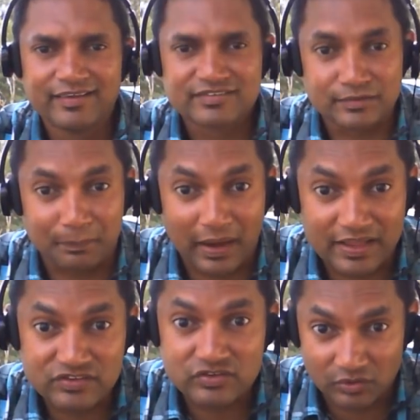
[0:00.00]

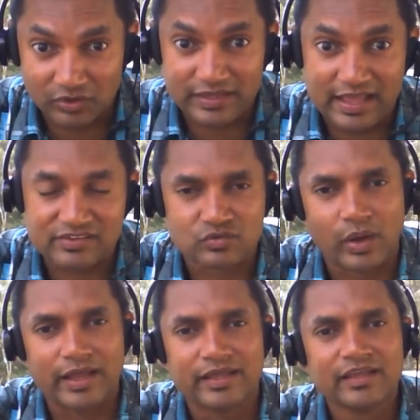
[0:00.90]
Surprised? Oh yes.
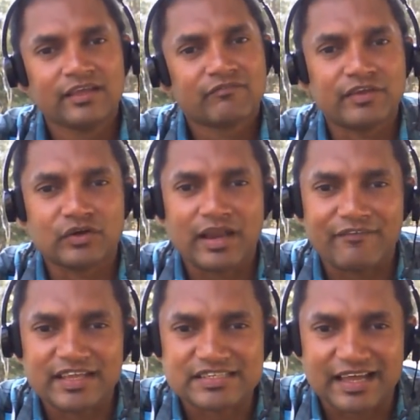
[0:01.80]
Why? We don't
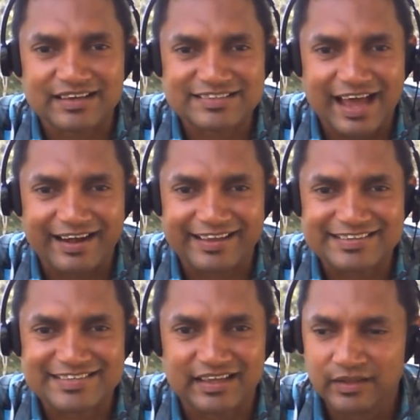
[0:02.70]
have HR
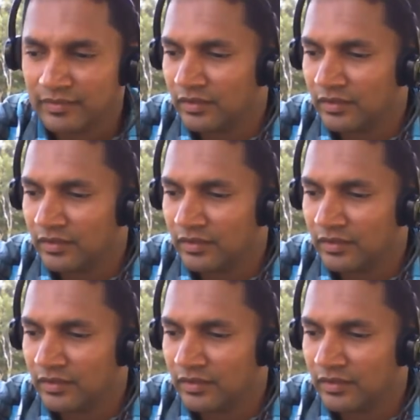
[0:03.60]
director.